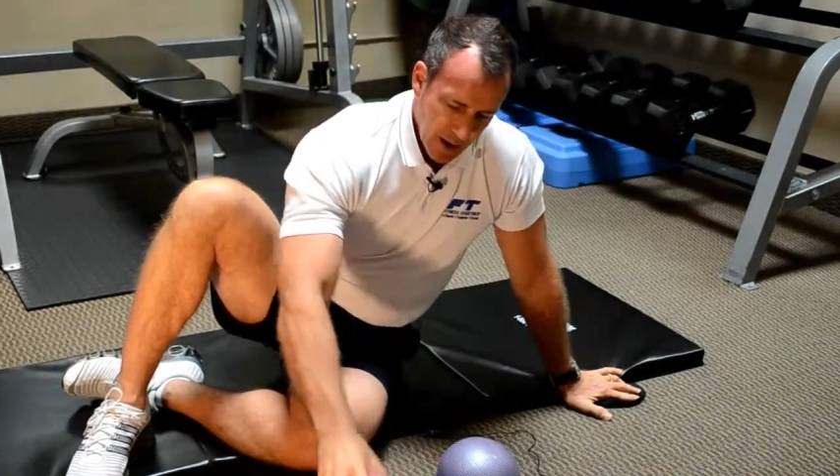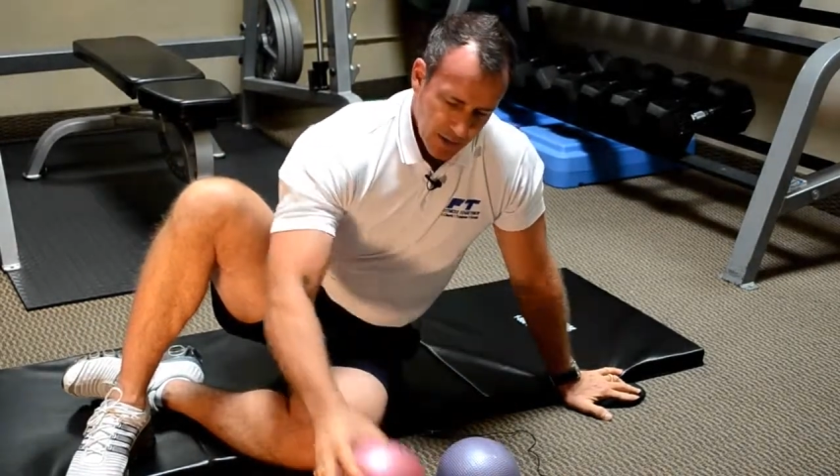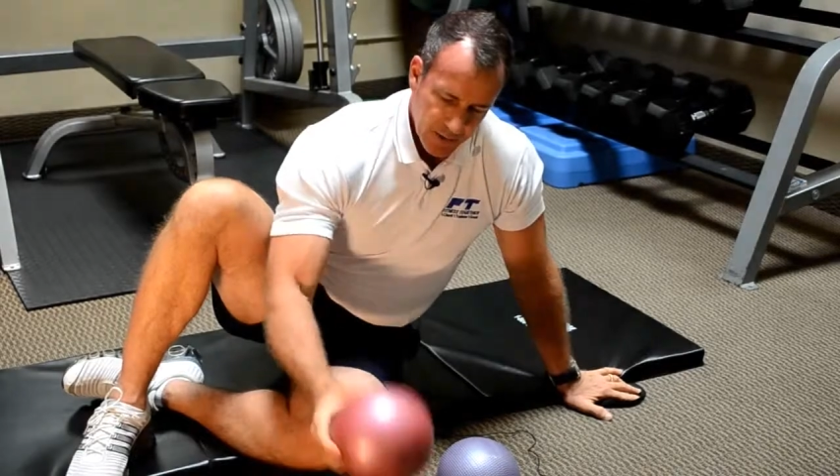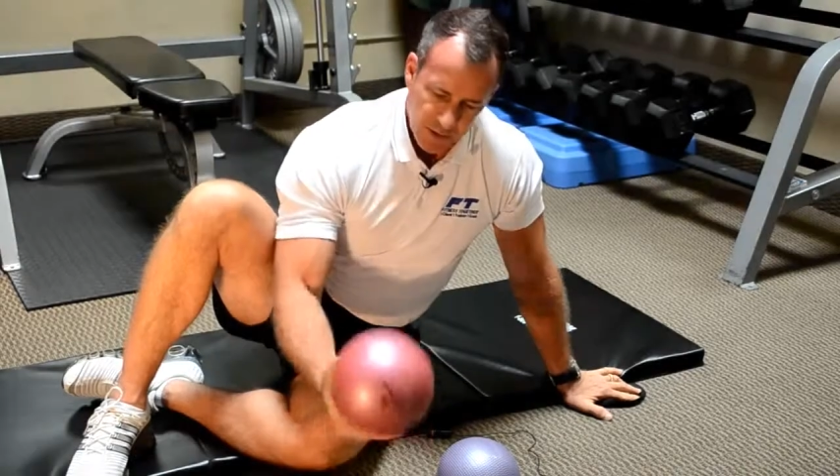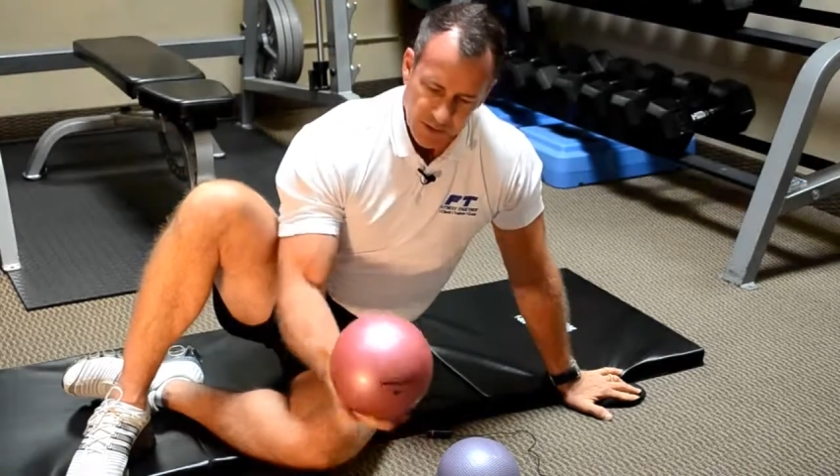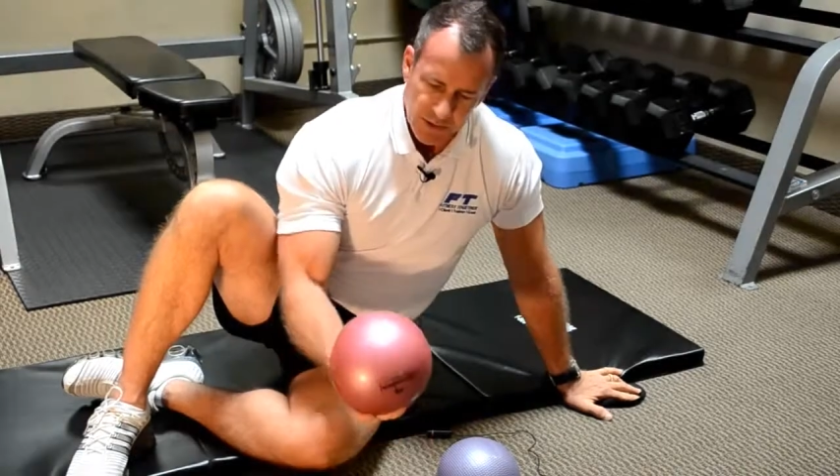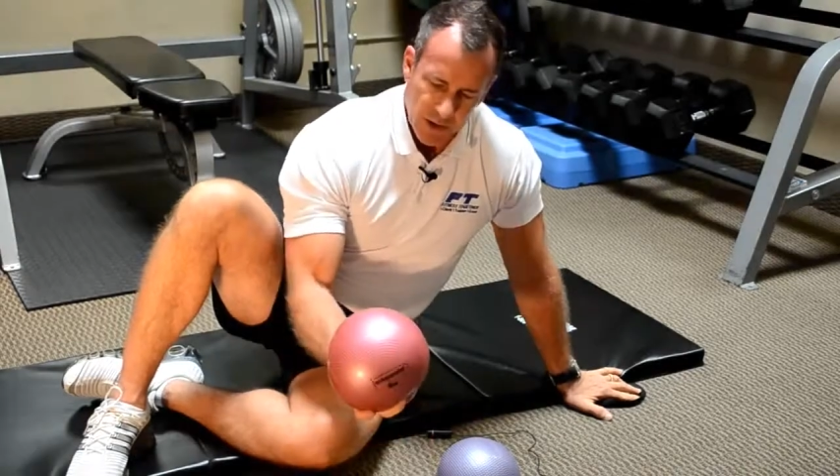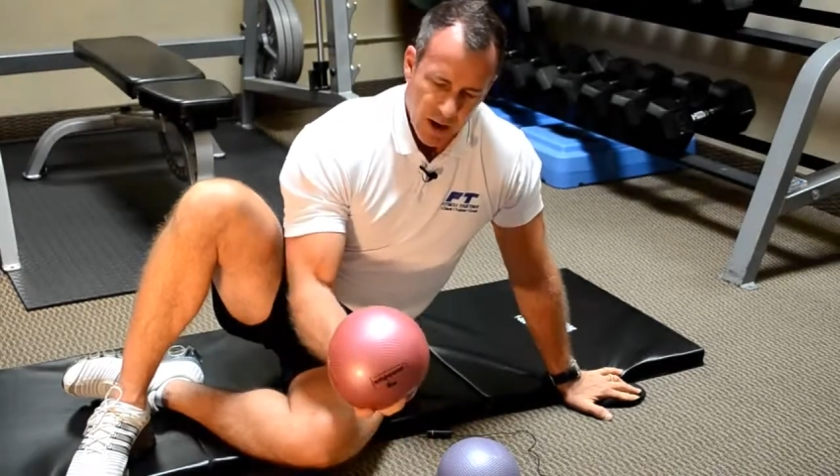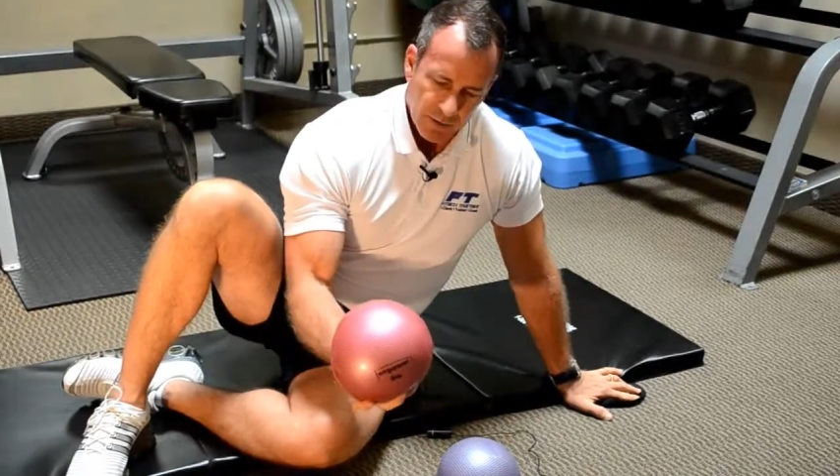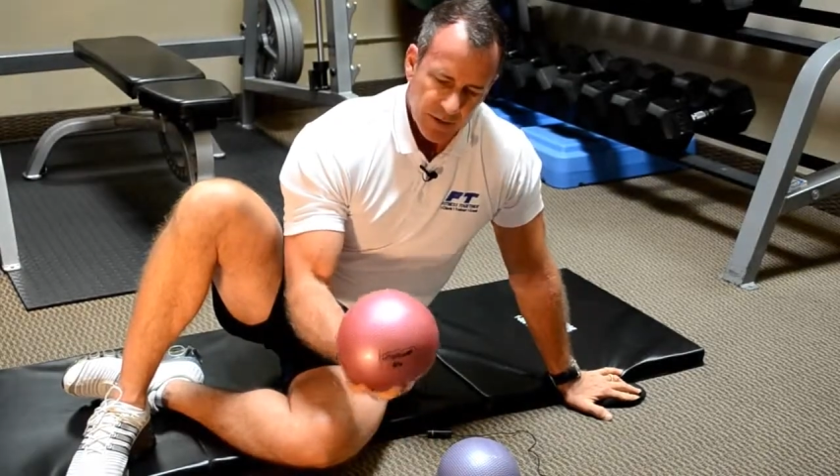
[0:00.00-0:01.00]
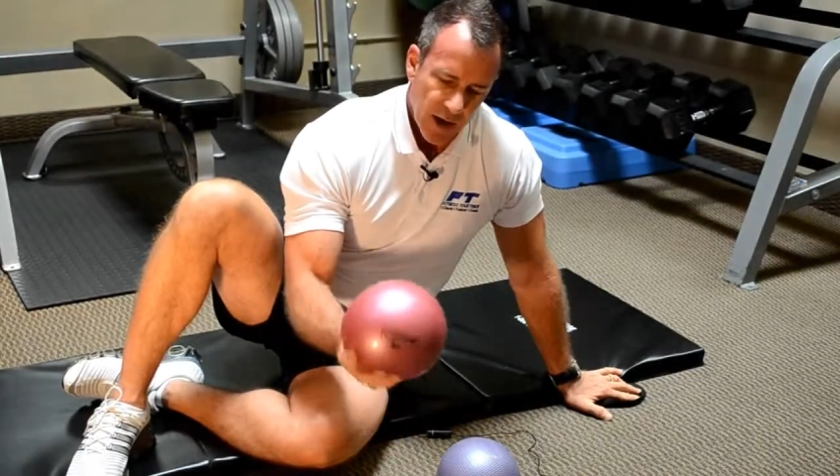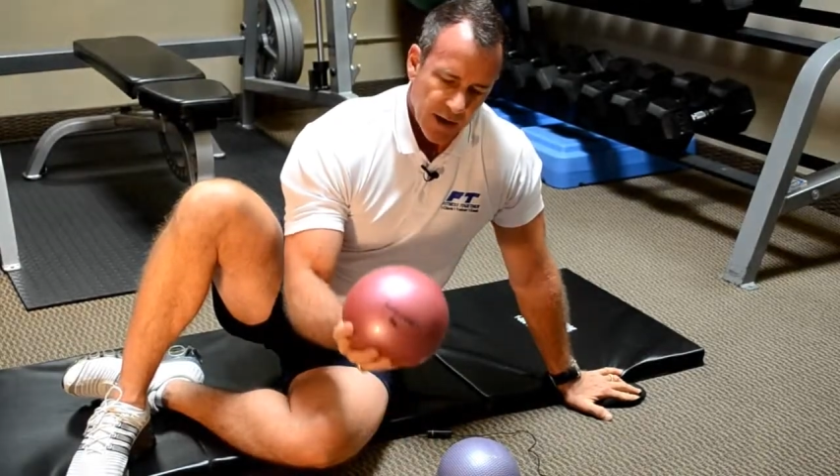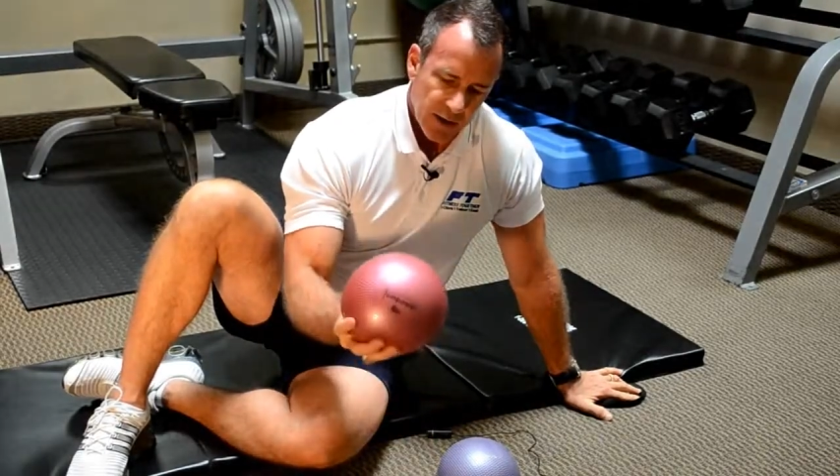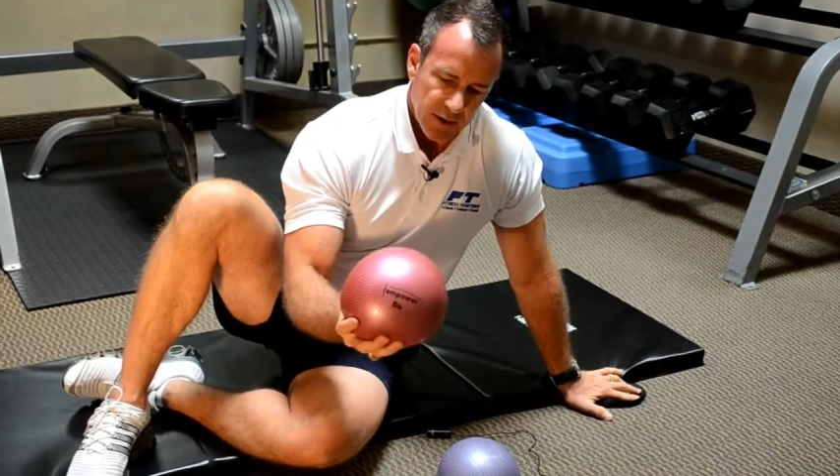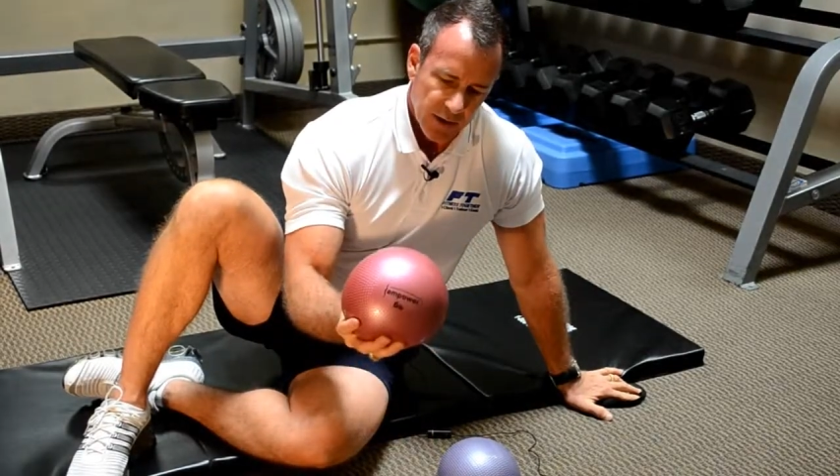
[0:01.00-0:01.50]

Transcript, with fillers: and this is a soft-sided